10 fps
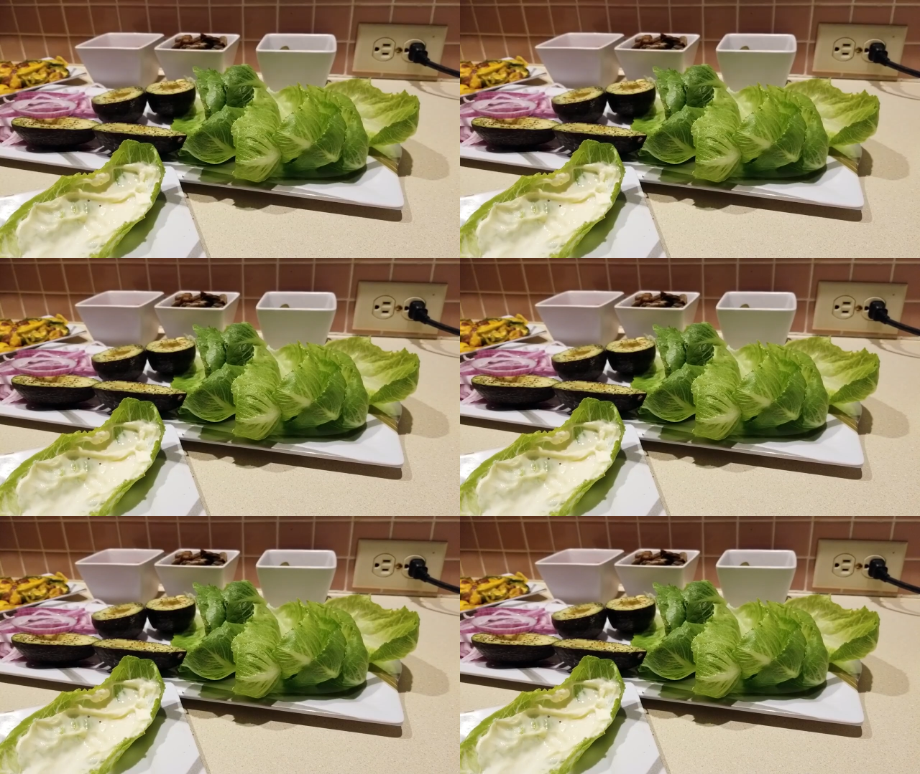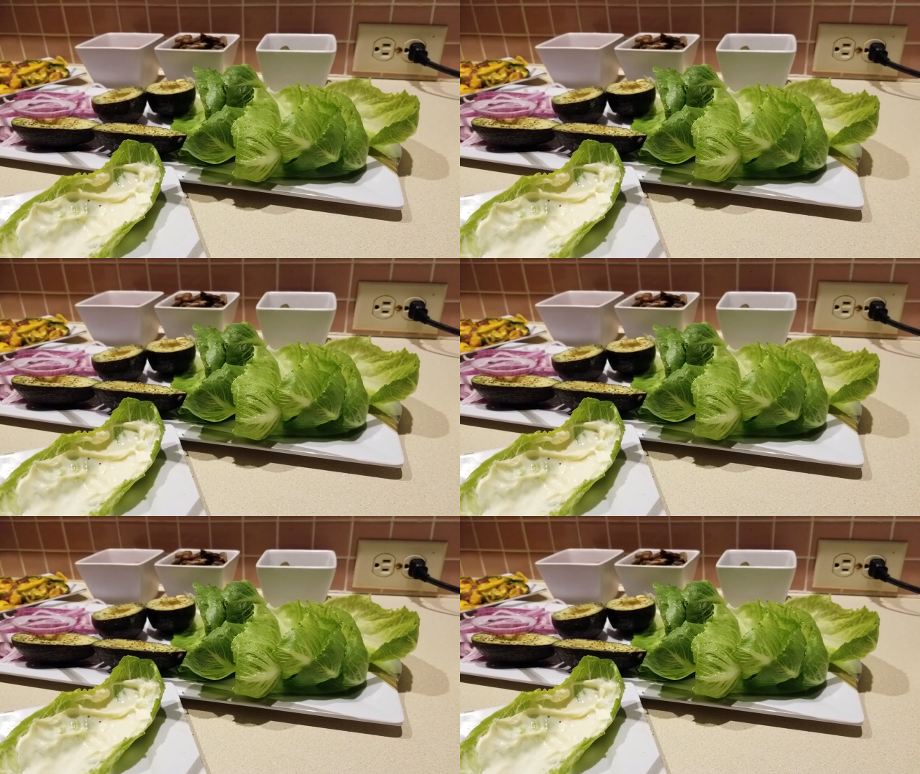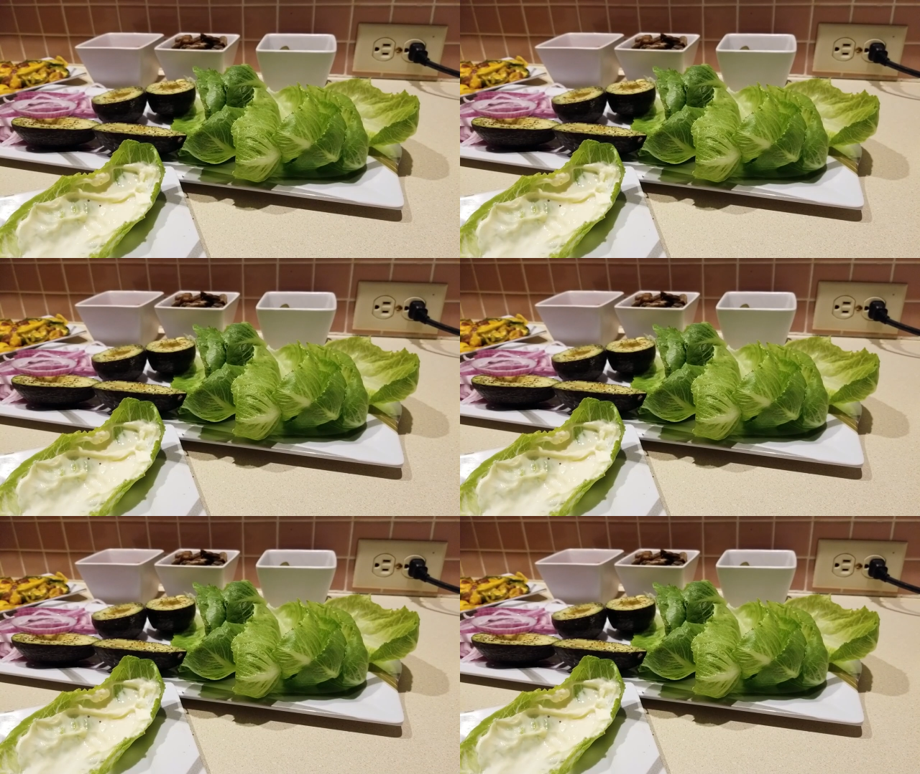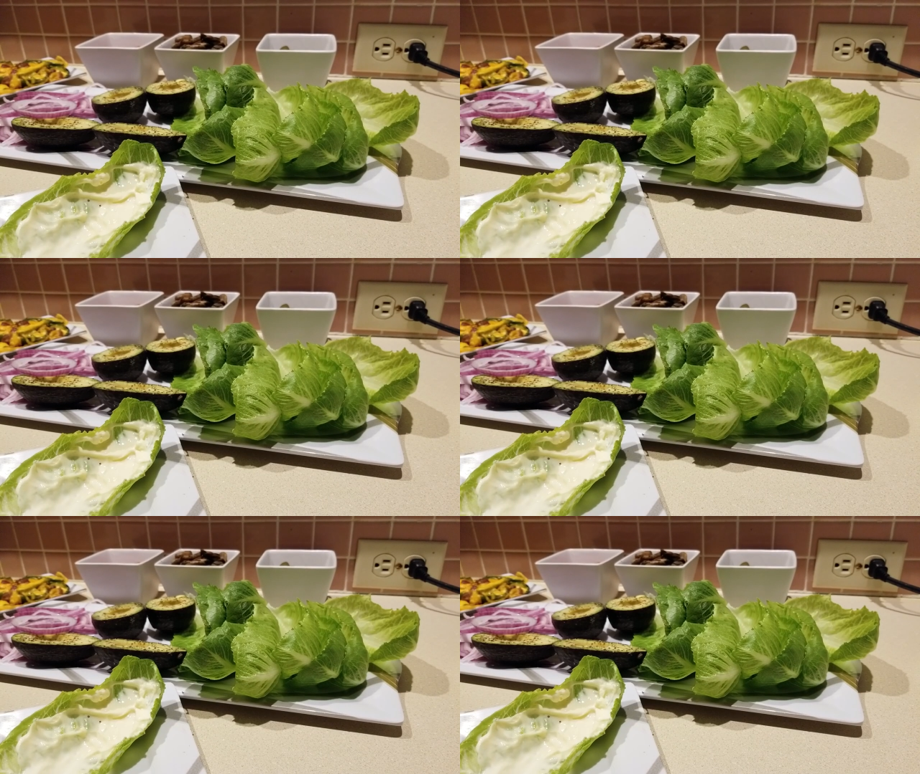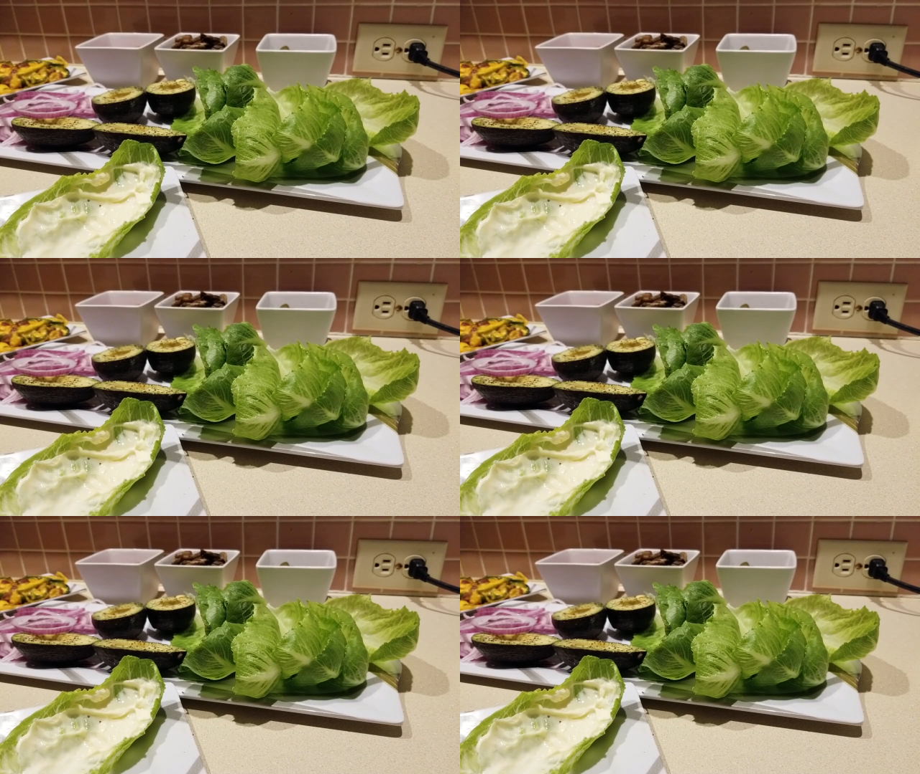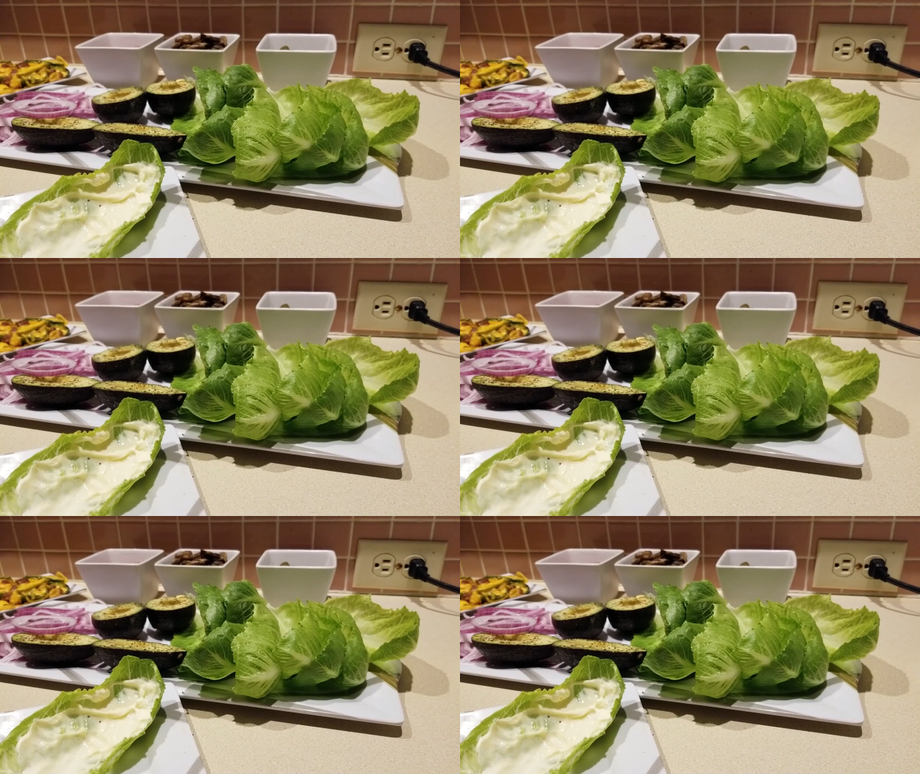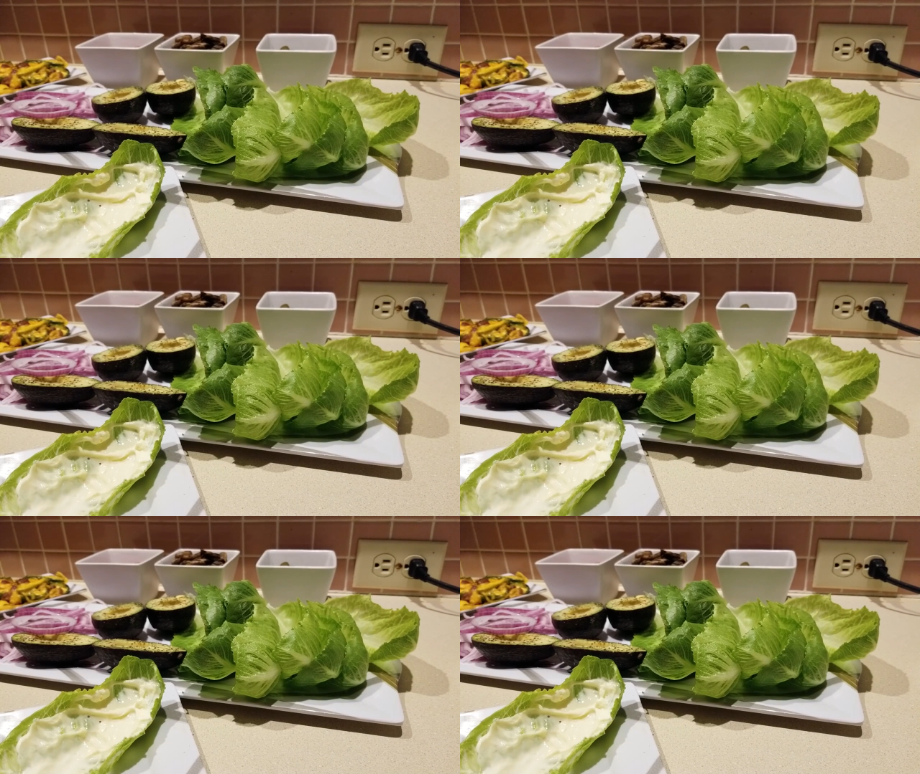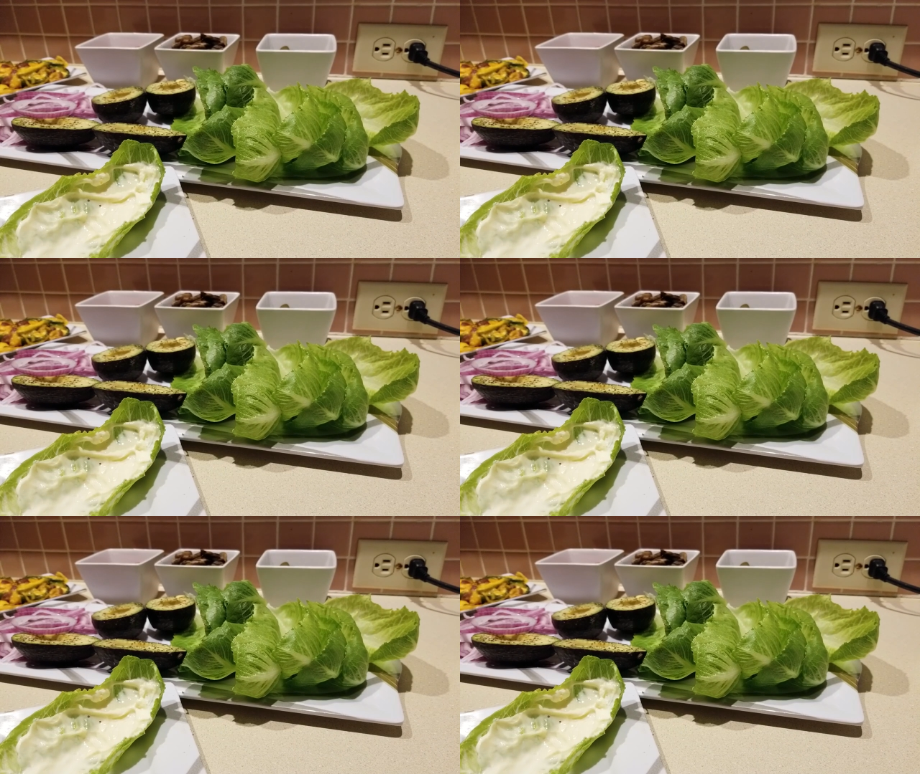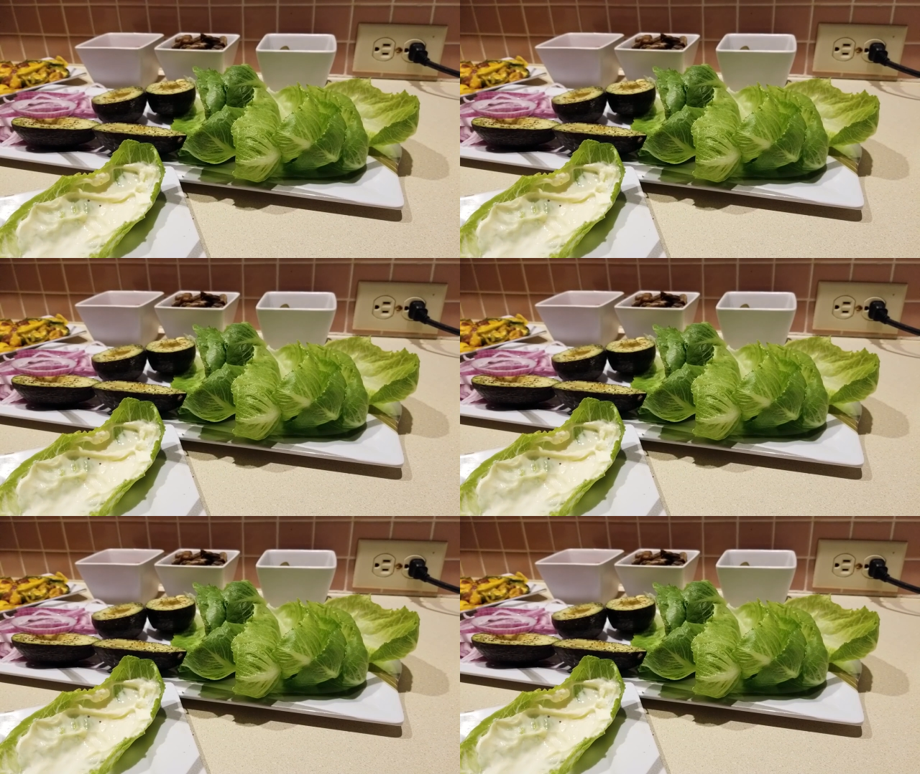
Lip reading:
Nobody's mouth can be seen.